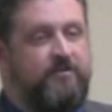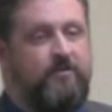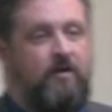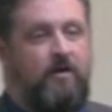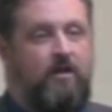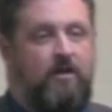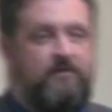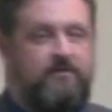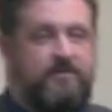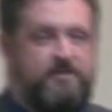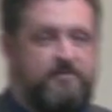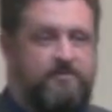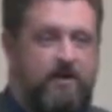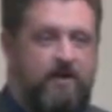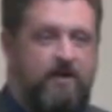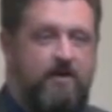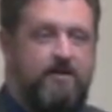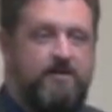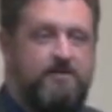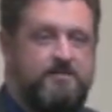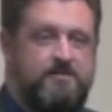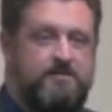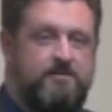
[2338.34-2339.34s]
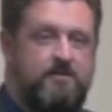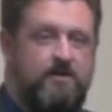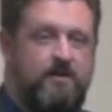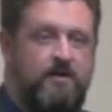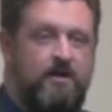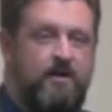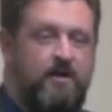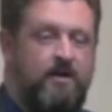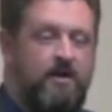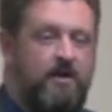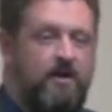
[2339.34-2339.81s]
to all of us parents.
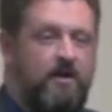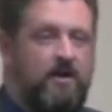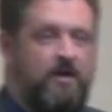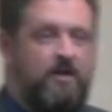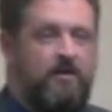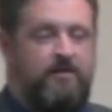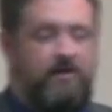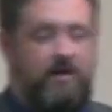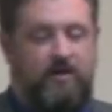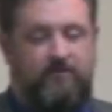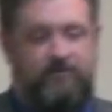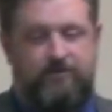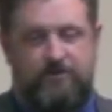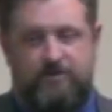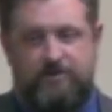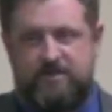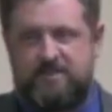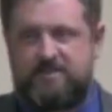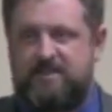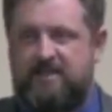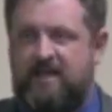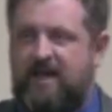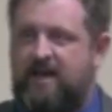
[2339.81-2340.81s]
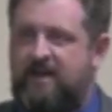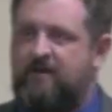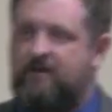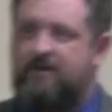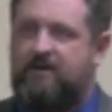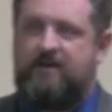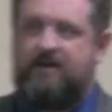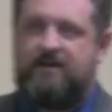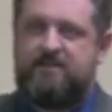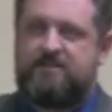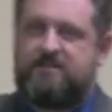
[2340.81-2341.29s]
That if you just let
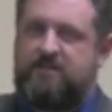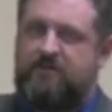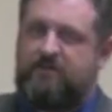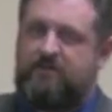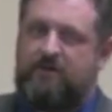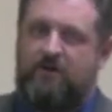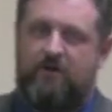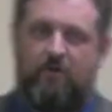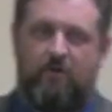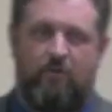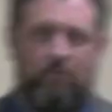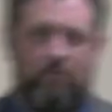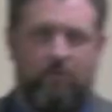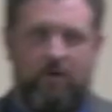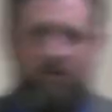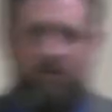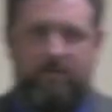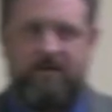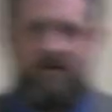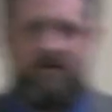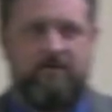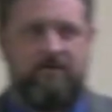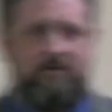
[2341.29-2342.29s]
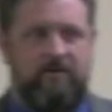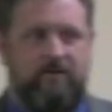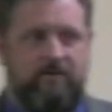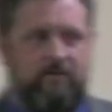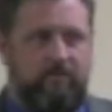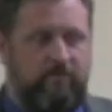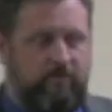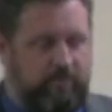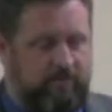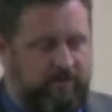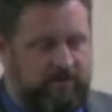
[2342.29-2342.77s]
your kids, you know, what we,
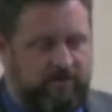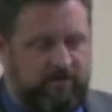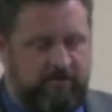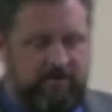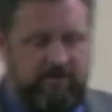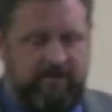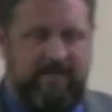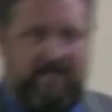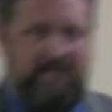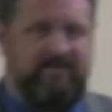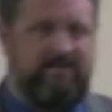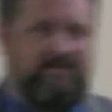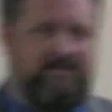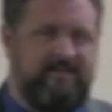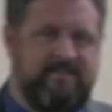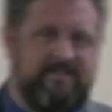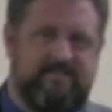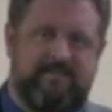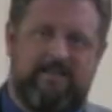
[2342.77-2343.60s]
you know, you let this